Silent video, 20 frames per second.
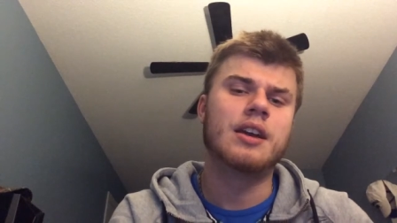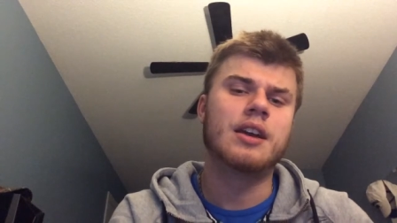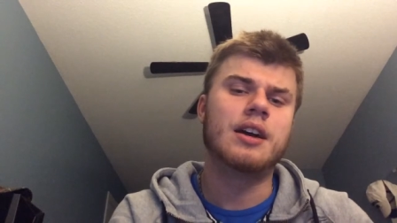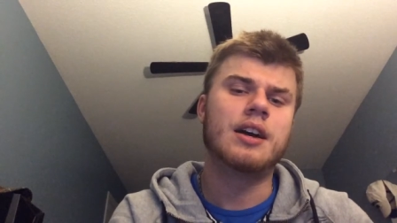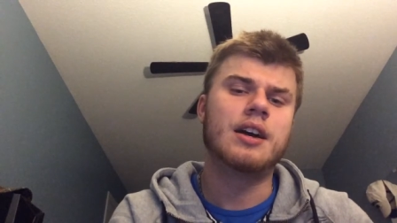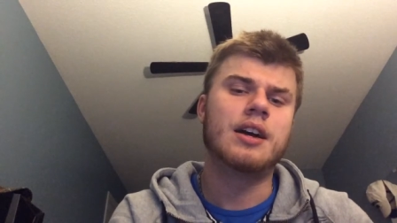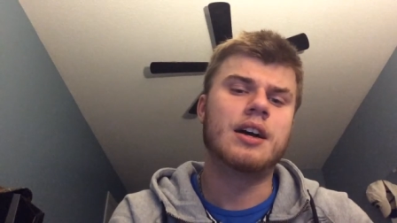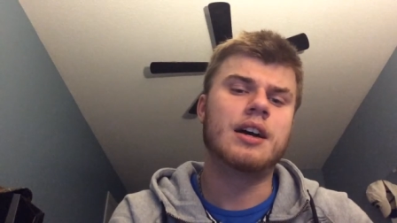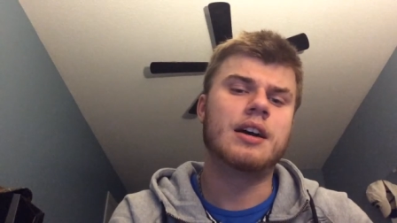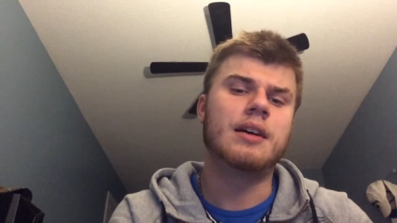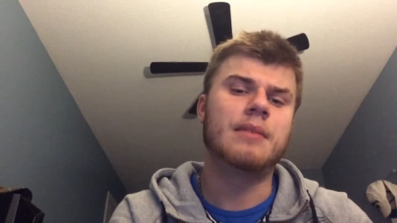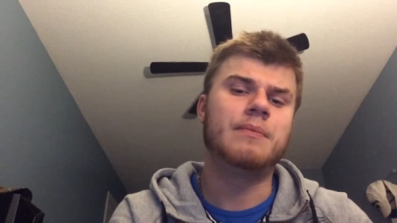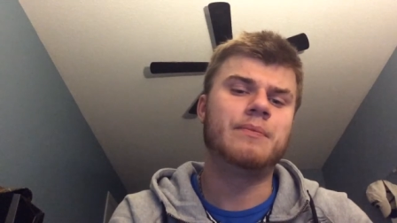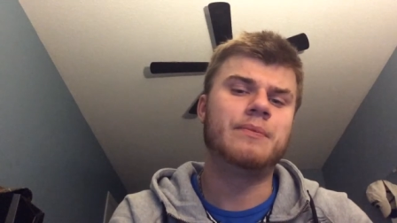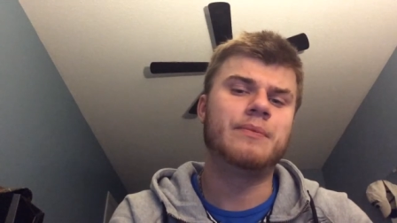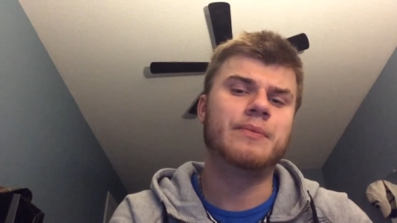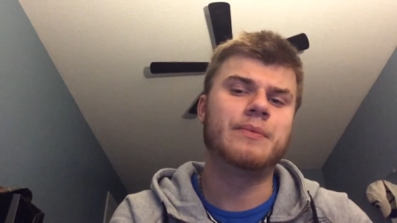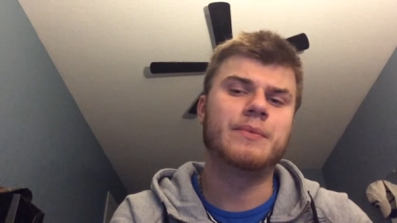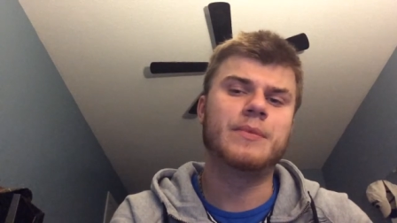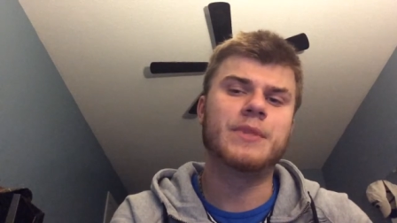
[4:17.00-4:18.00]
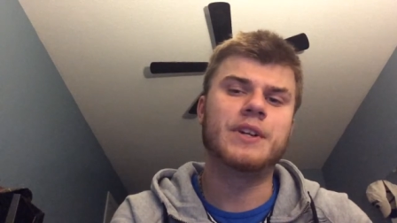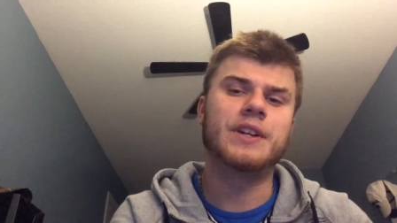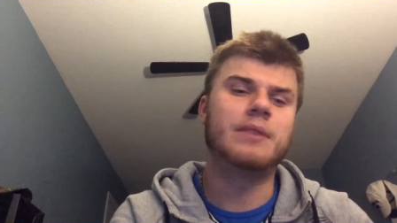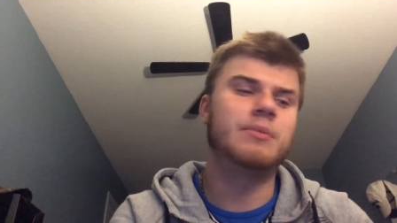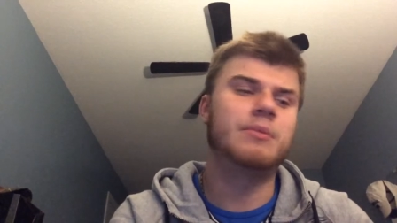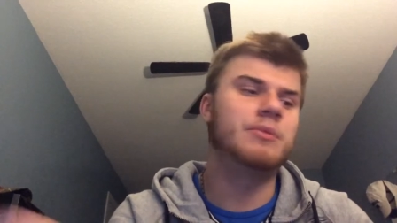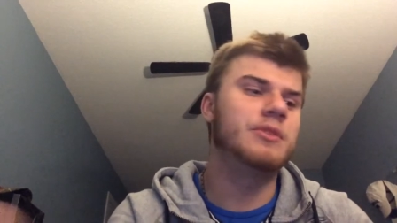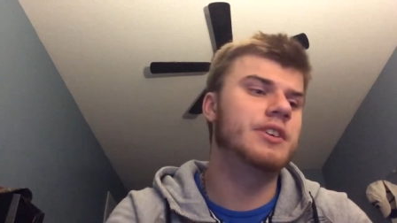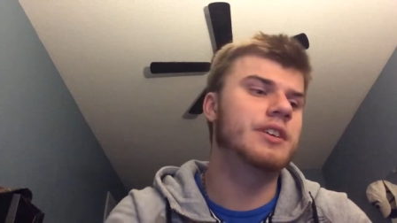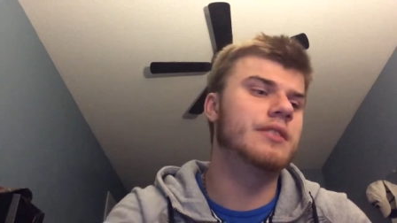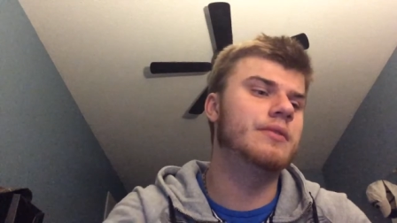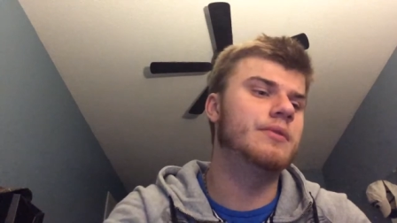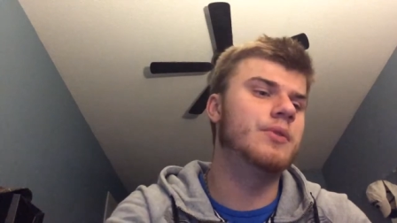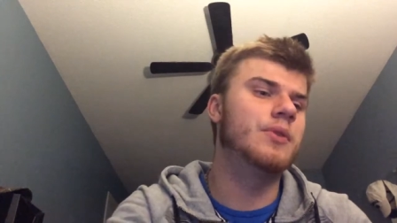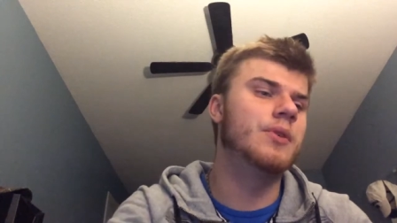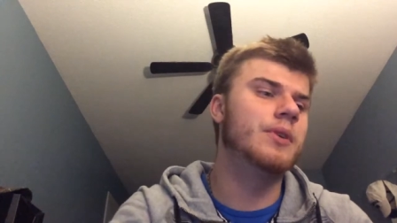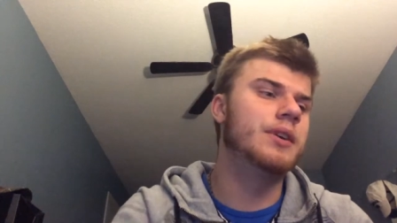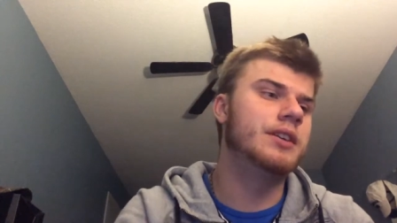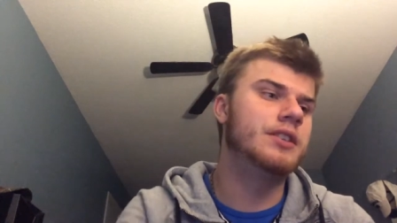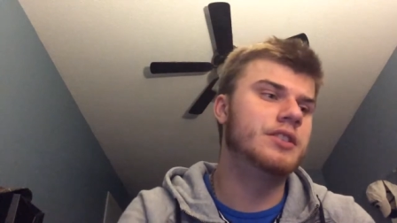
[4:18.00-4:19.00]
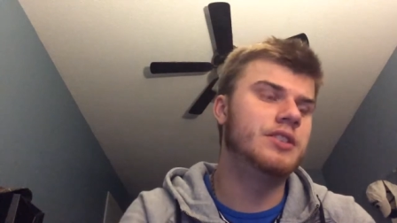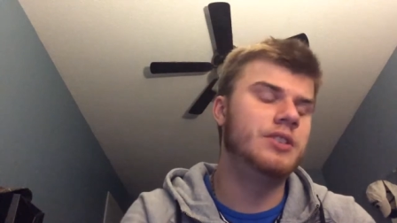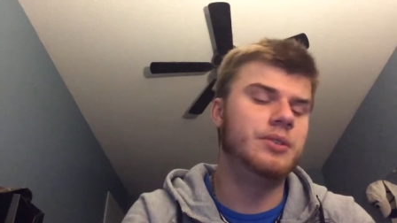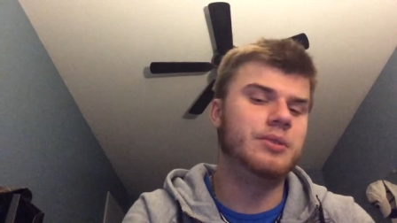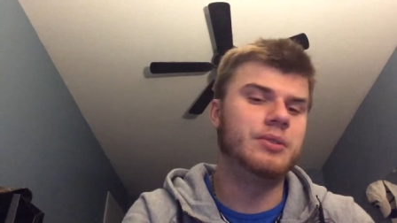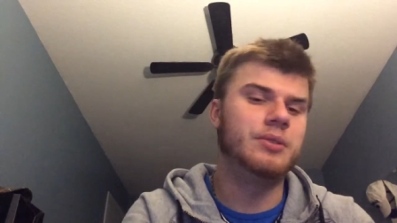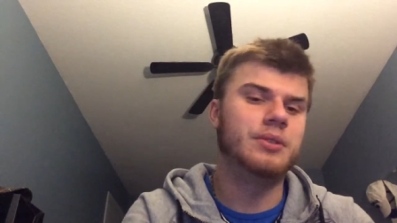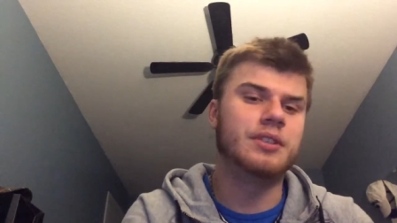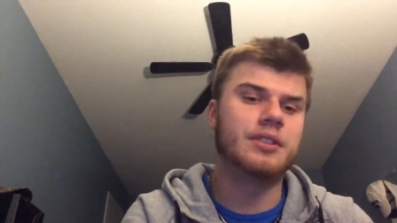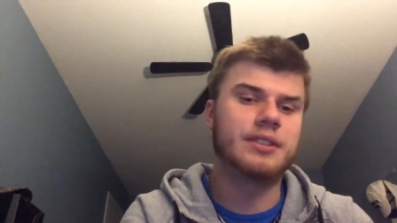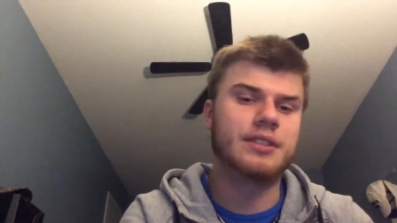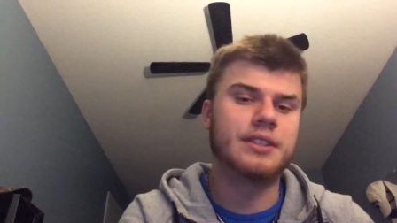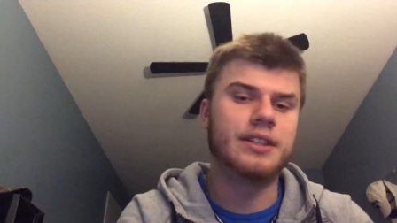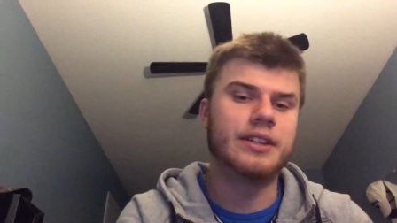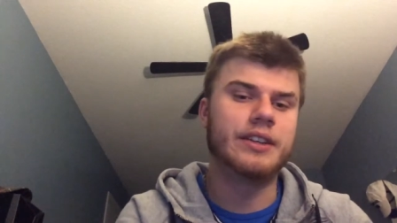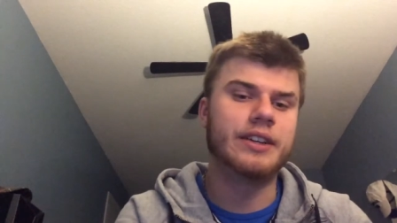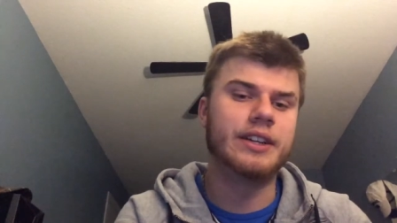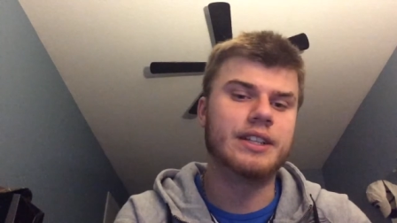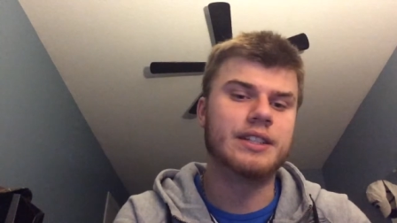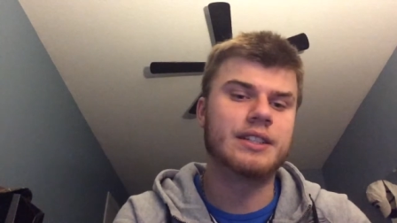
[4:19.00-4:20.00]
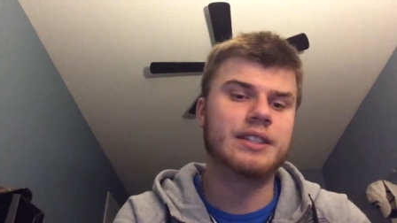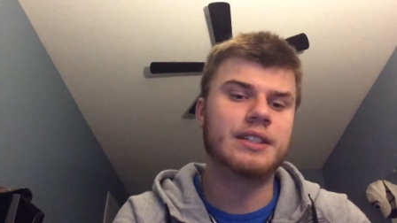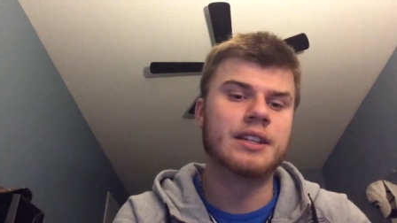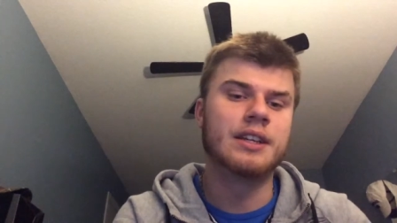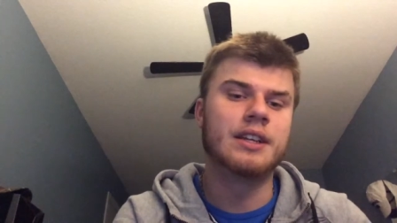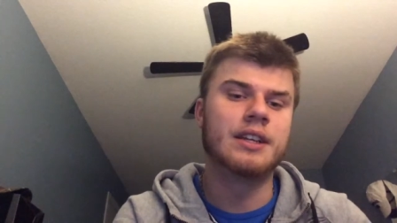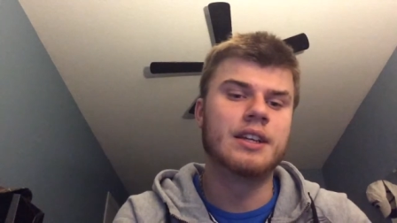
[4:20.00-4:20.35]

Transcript: Um, but I'm looking forward to this series